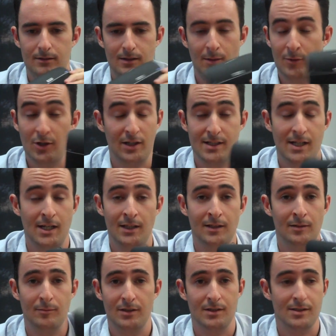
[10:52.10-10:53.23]
I'm not going to say
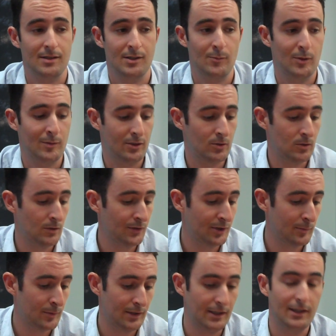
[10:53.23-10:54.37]
anything because it'll probably call
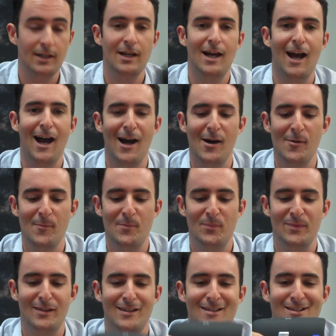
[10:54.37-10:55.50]
somebody.
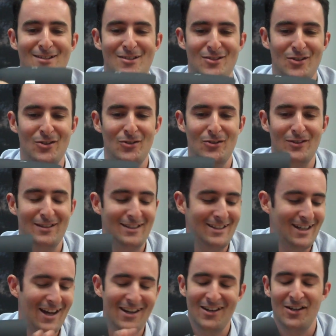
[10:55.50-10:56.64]
So,
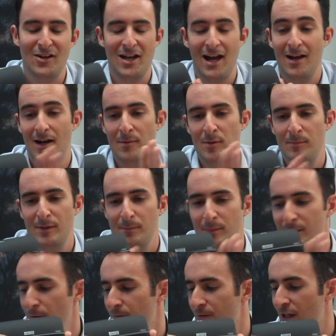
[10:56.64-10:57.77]
I don't know, I'm a bit
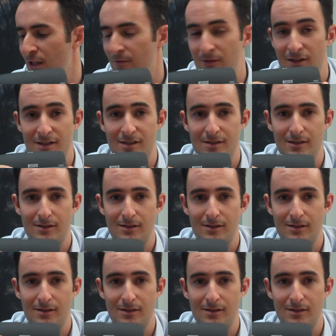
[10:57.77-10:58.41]
of a fan of this.